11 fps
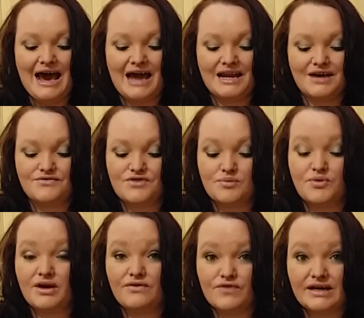and after a
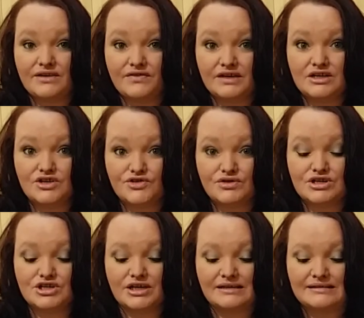brief read of the
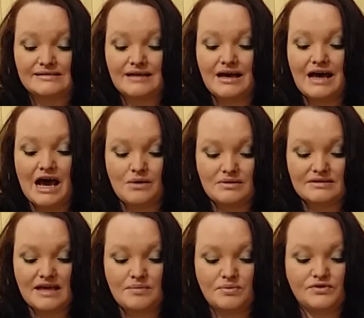instructions, I was
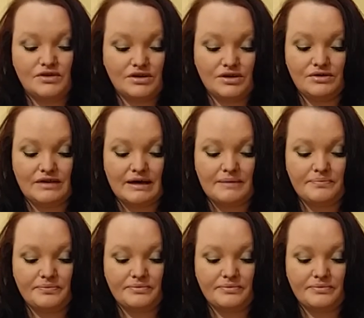able to use it.